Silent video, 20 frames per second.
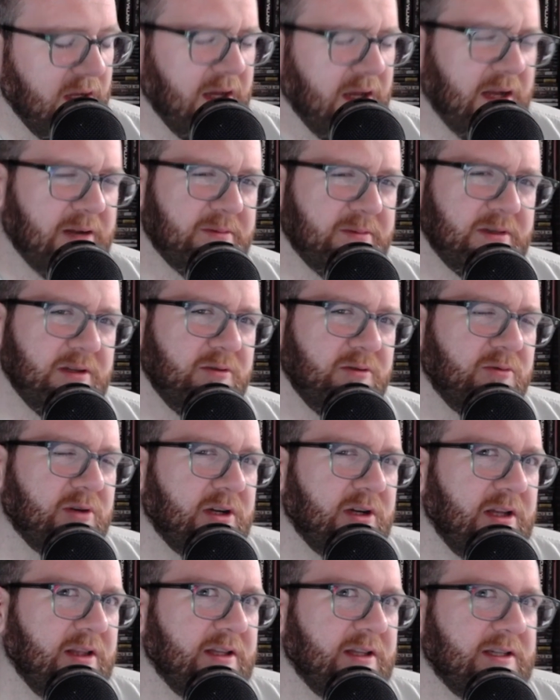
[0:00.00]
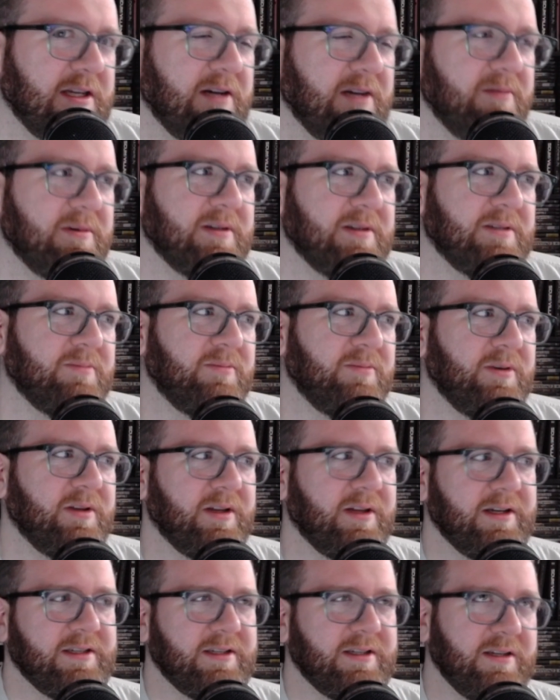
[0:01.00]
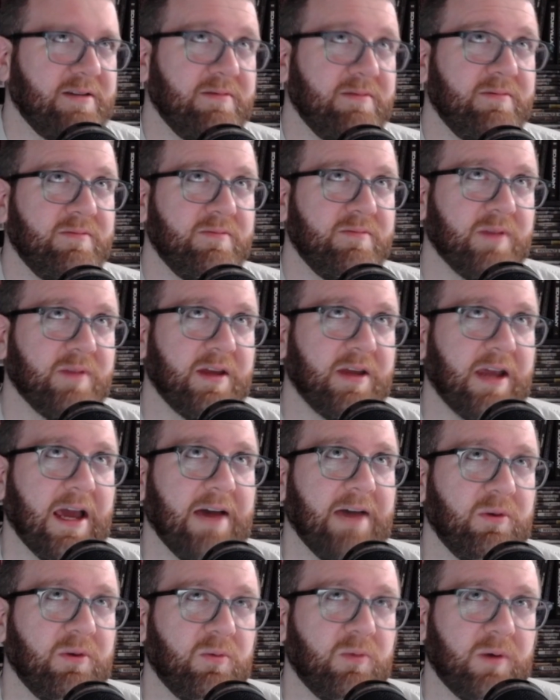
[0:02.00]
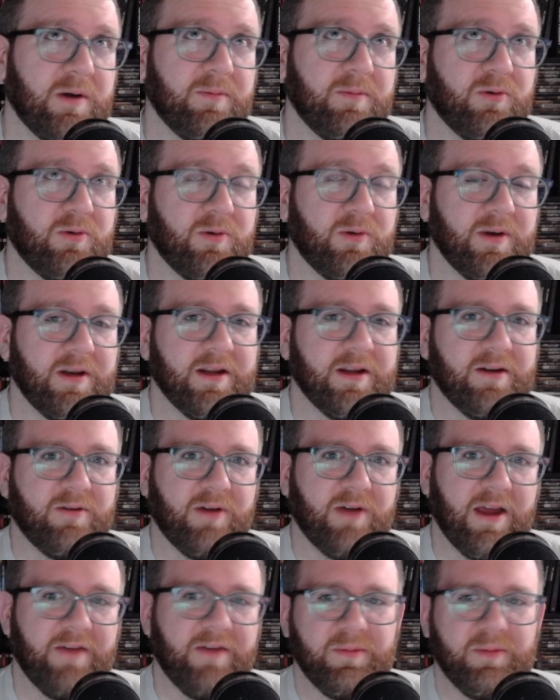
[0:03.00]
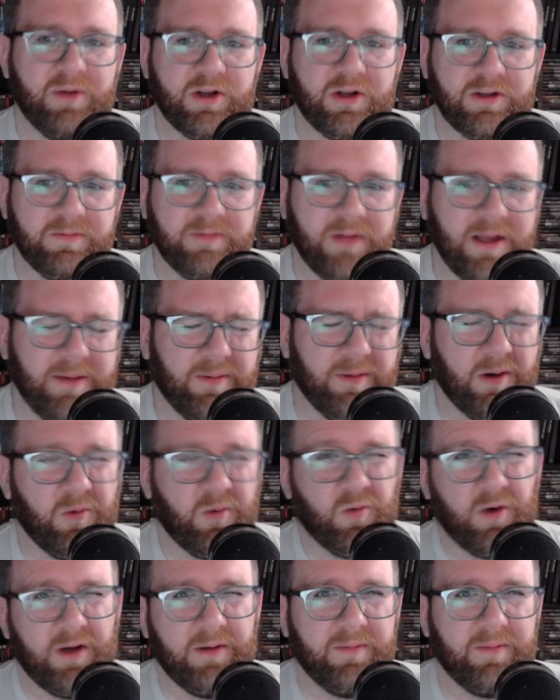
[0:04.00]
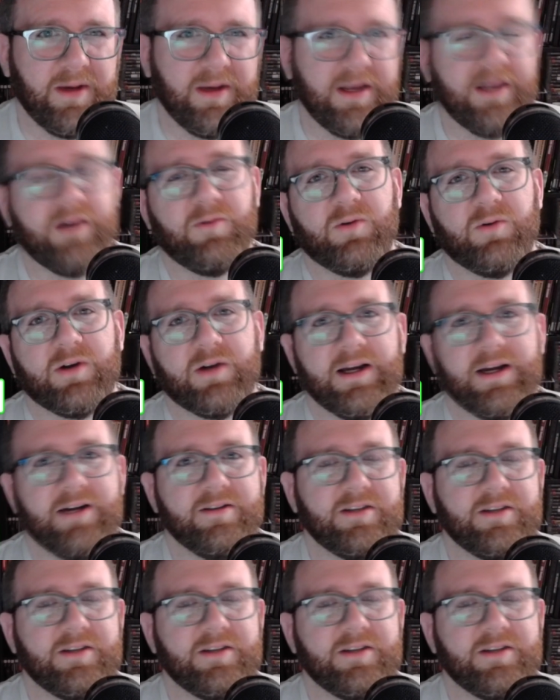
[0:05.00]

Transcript: and I'm still working this out because I'm realizing like having 1 point and only having it multiplied by 1 might not work out.